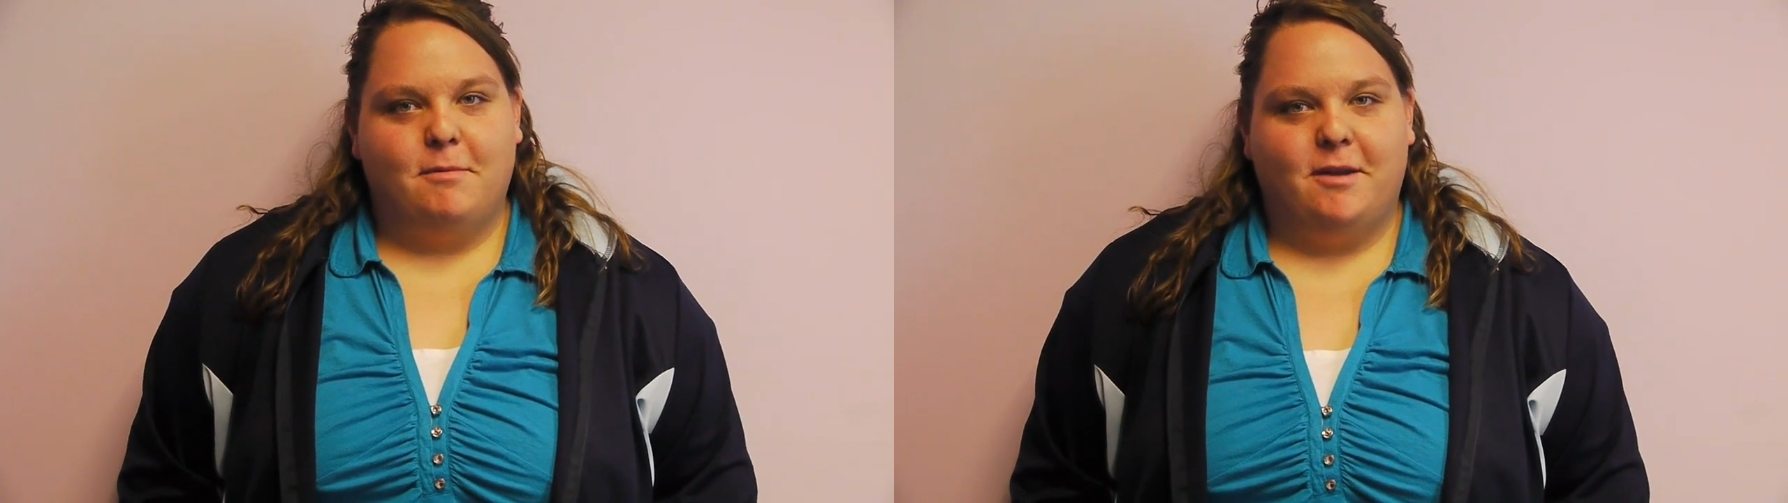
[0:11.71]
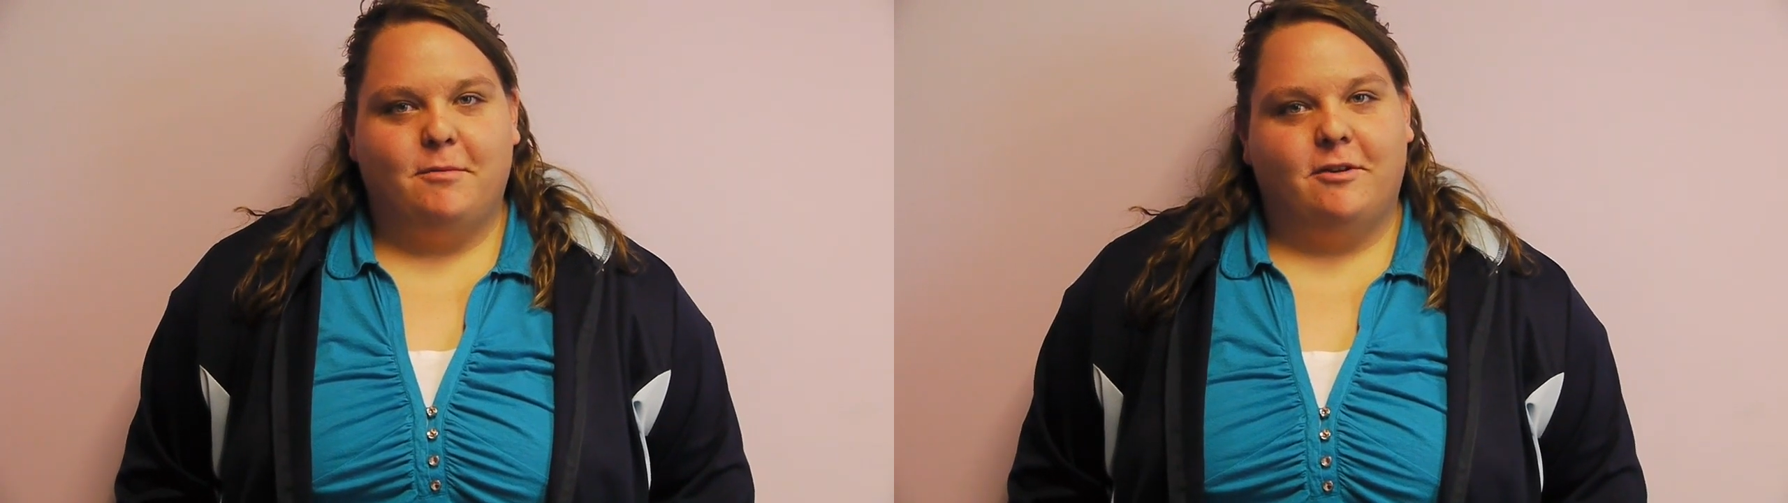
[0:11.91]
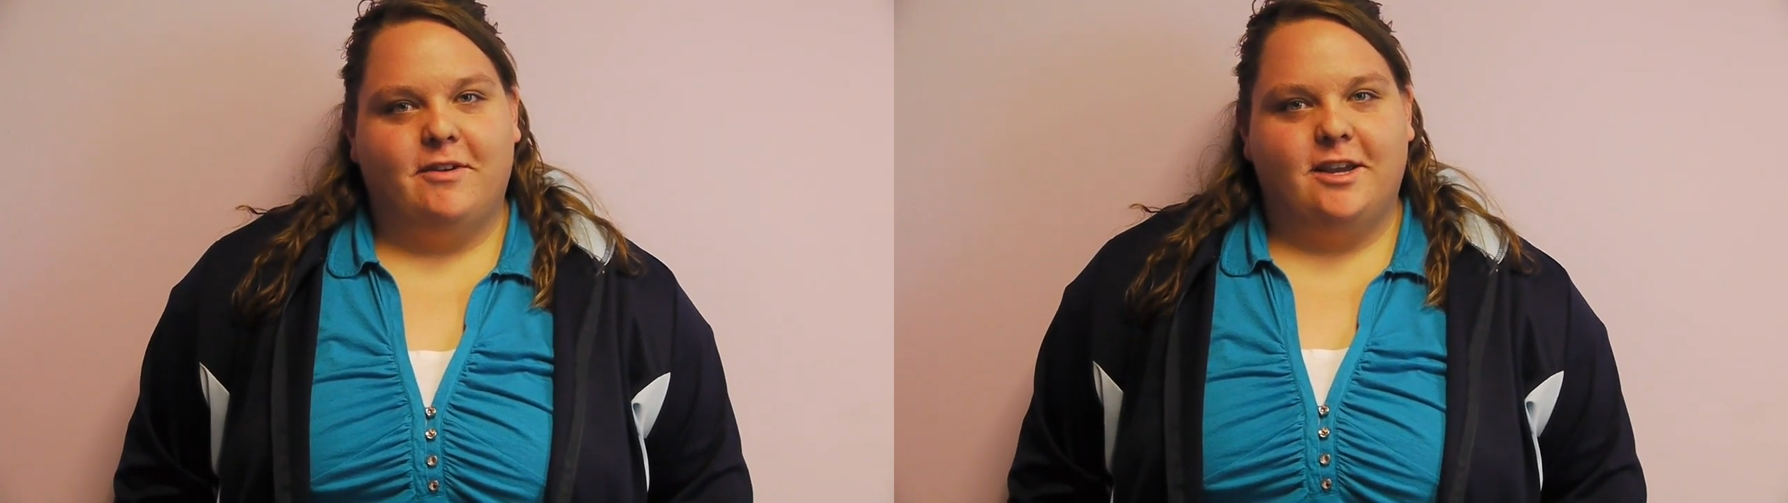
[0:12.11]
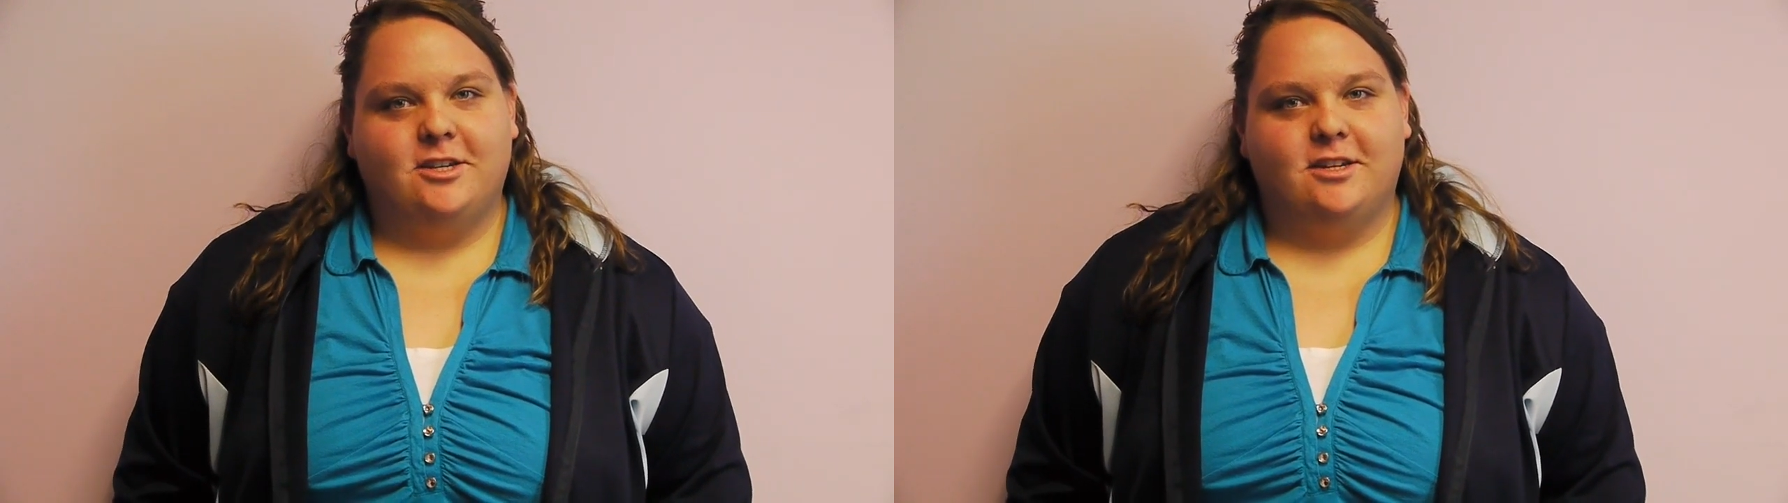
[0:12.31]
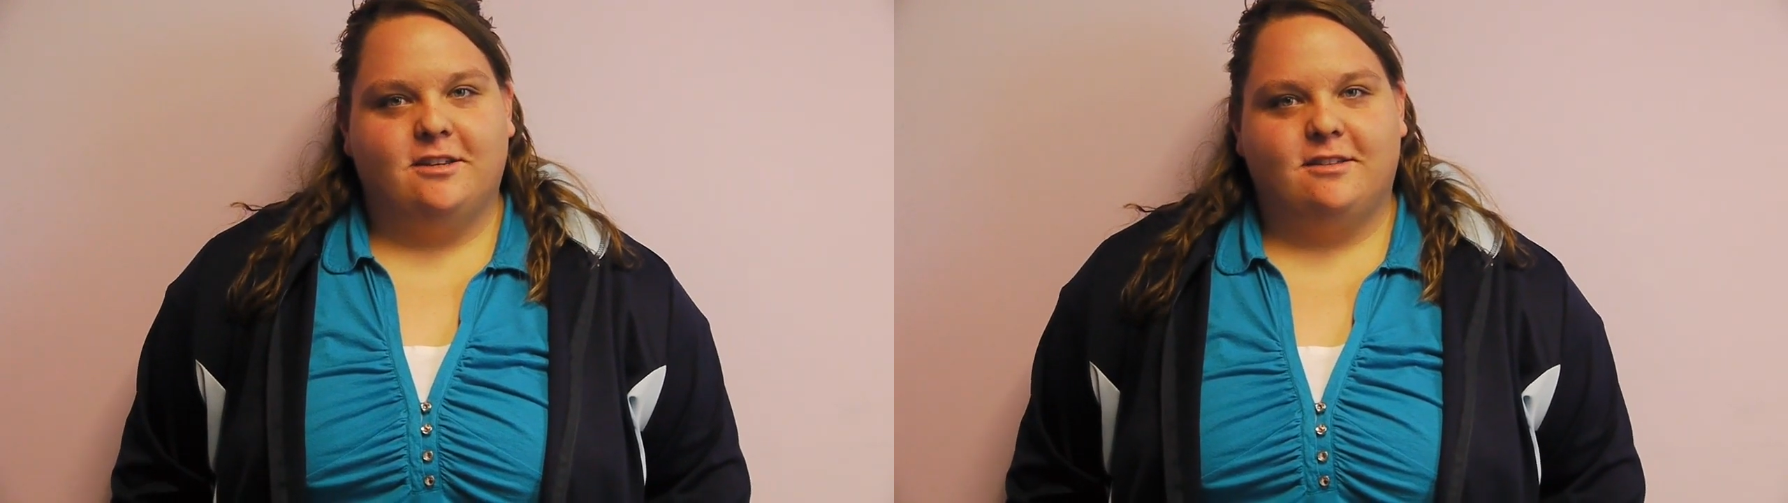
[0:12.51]
main
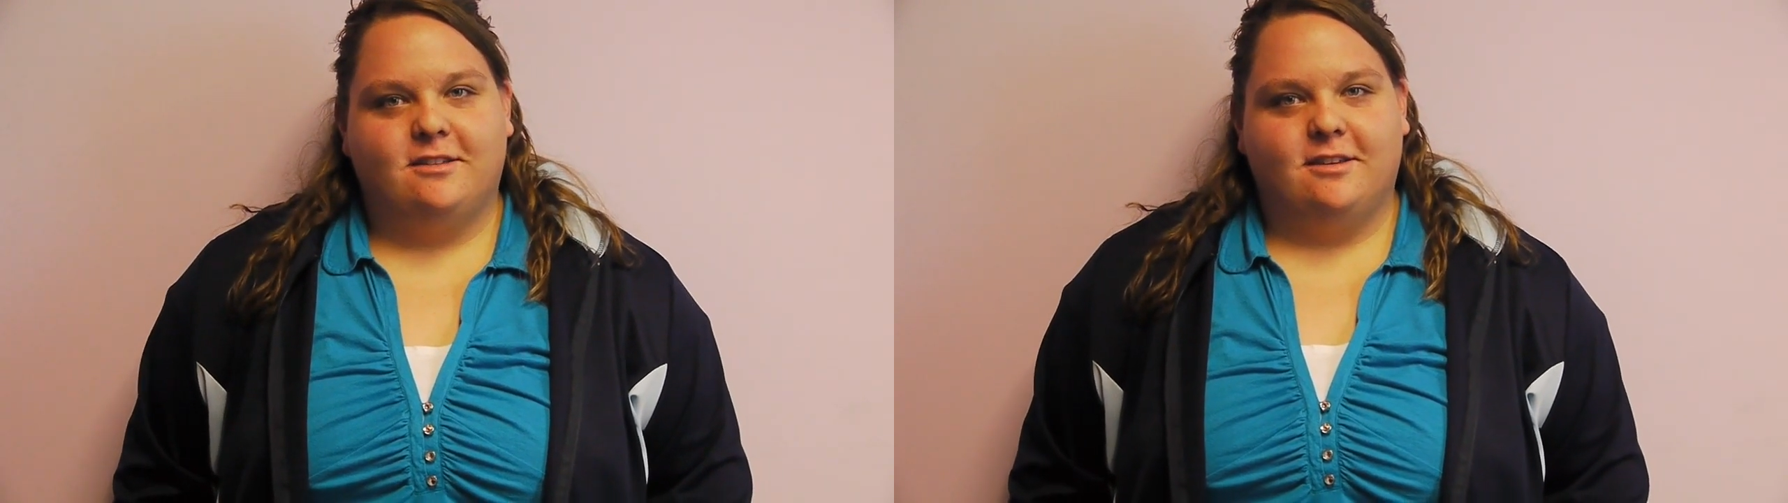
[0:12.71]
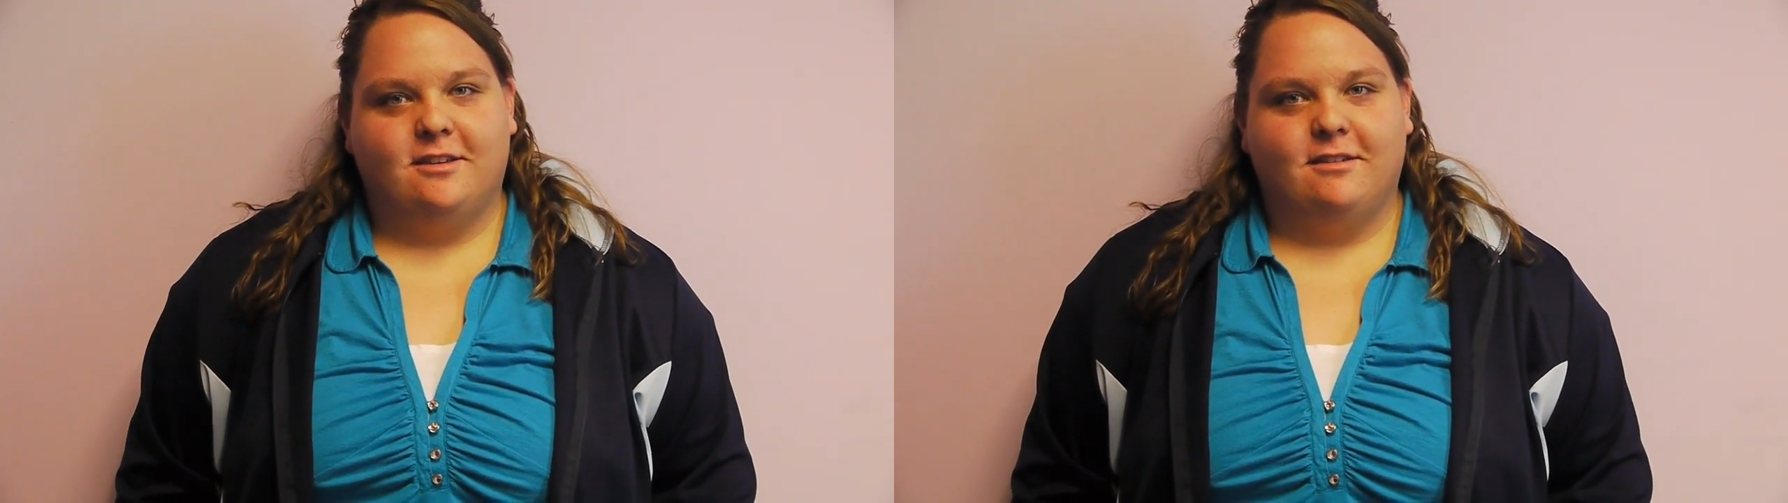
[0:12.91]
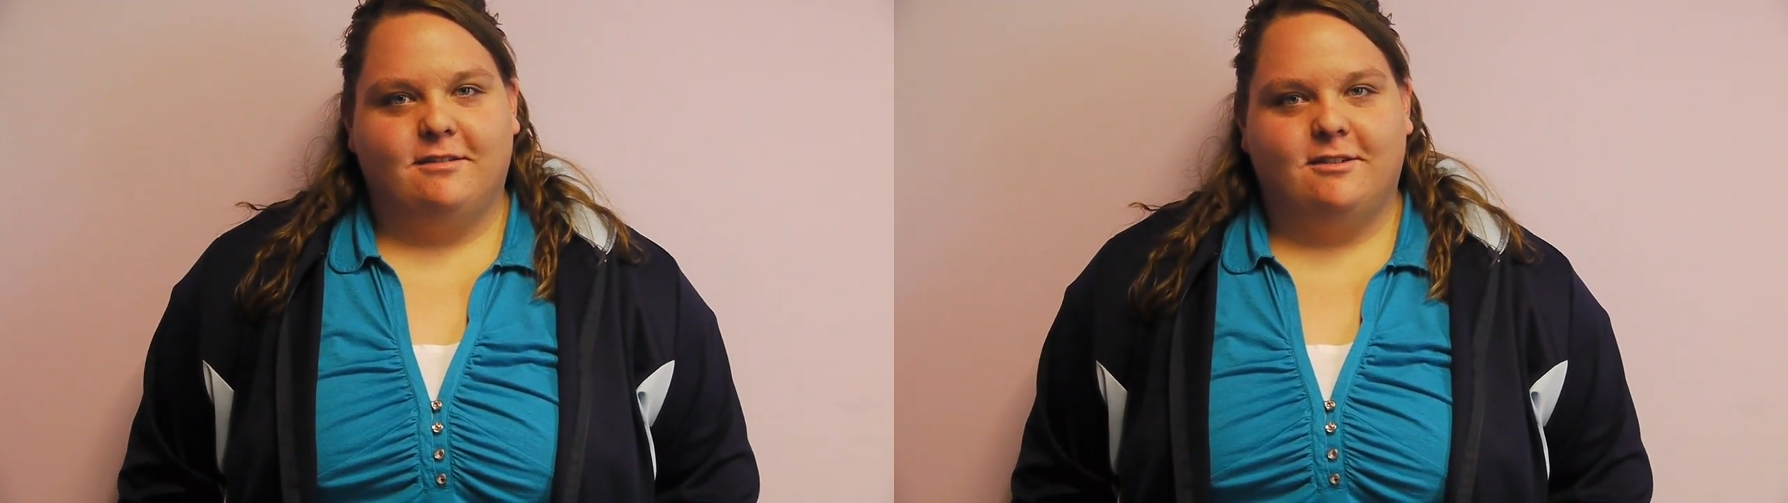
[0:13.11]
motivation is to